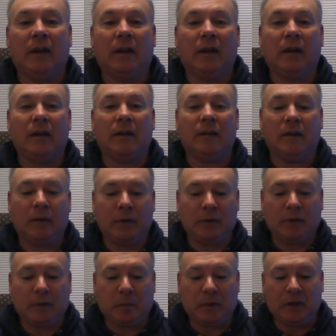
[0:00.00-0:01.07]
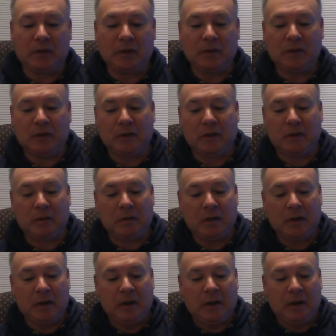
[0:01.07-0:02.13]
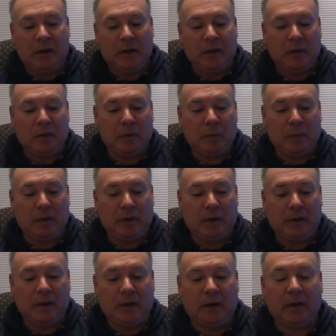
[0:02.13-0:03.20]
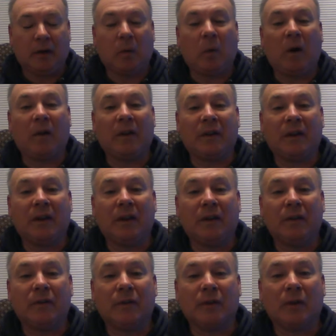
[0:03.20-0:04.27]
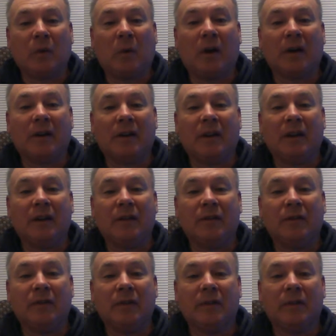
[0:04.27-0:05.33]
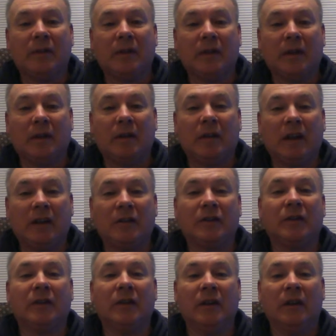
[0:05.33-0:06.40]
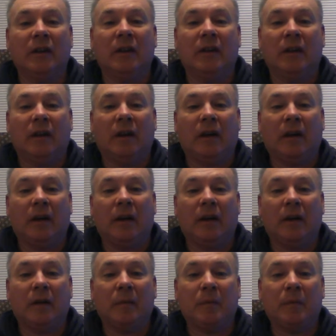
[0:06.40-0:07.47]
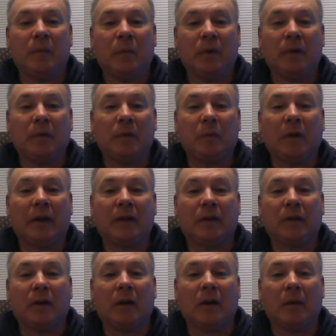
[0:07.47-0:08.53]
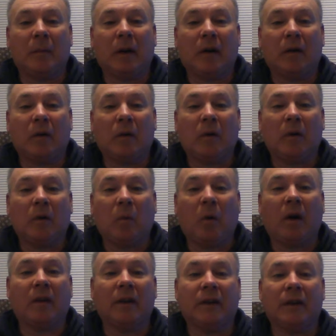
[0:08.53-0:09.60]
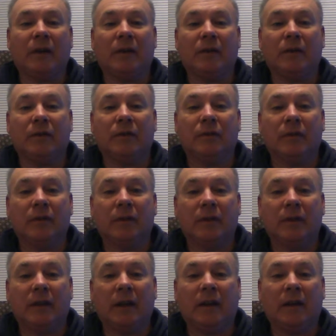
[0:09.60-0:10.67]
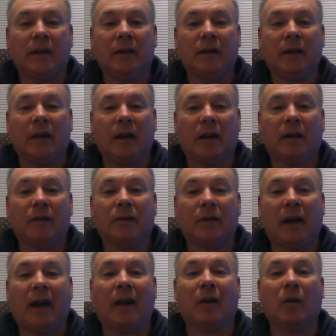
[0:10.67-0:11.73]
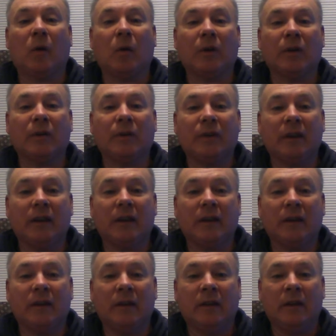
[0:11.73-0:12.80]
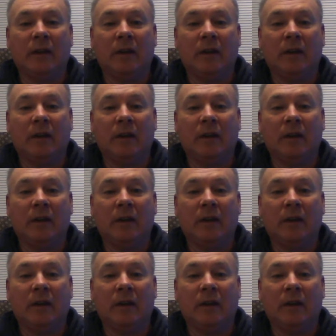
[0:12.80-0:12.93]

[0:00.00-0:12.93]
And those expressions can either be qualitative or quantitative in nature. We like to talk about qualitative data as categorical data,